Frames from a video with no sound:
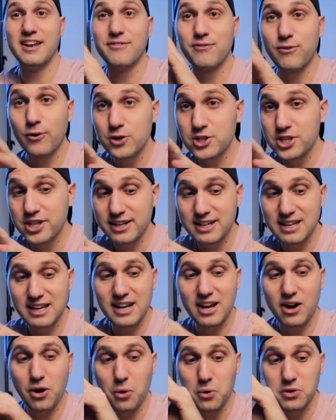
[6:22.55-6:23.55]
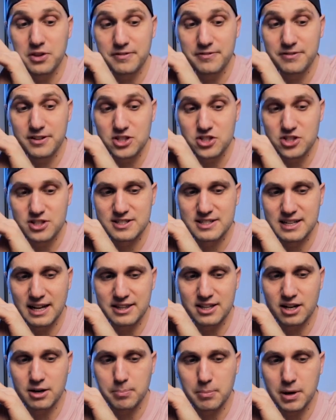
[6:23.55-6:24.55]
Unfortunately, all the features
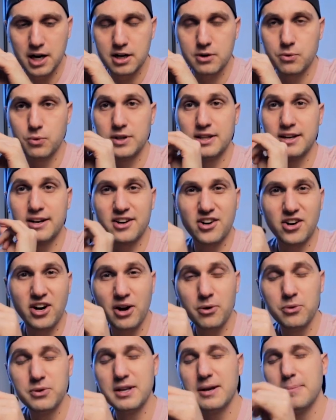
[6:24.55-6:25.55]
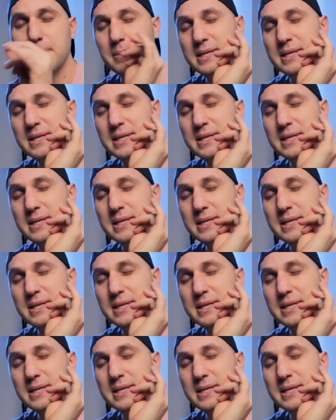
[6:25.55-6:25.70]
that are marked with a crown